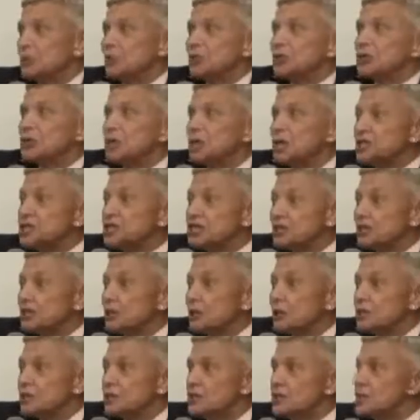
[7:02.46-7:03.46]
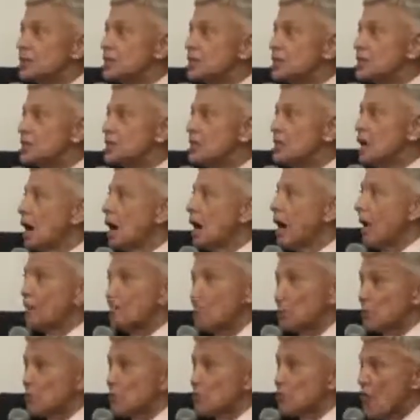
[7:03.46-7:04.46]
release of the
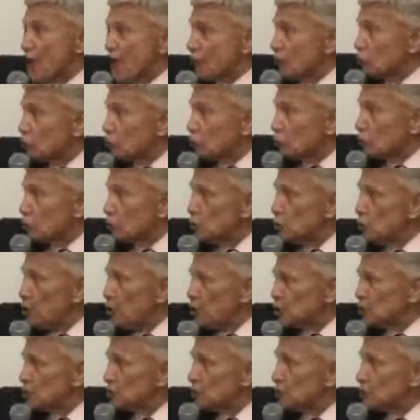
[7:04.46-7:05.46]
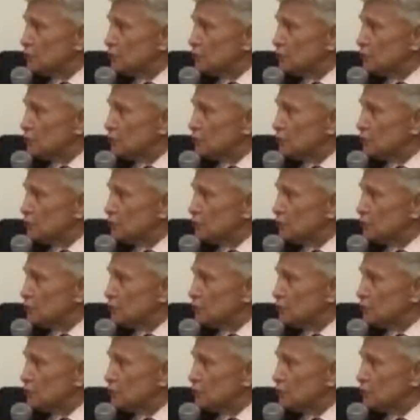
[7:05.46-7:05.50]
hypothetical U.S.